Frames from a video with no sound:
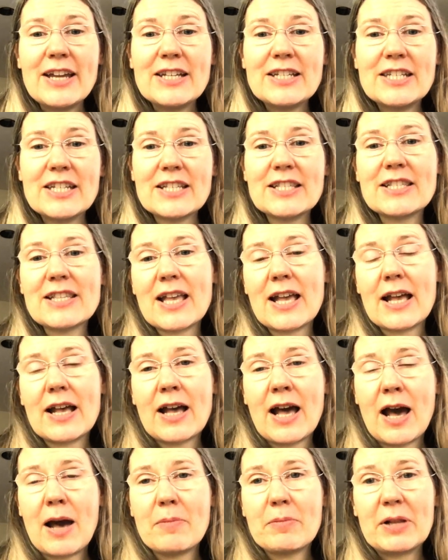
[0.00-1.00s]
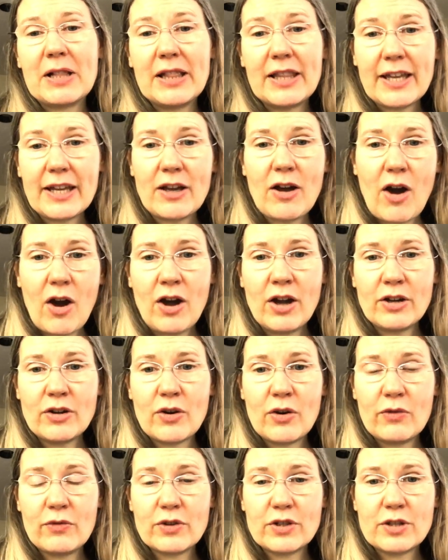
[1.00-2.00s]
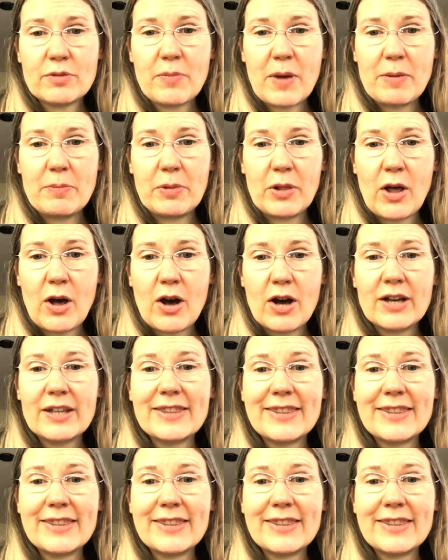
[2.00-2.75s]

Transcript: just uh, click on over to my blog.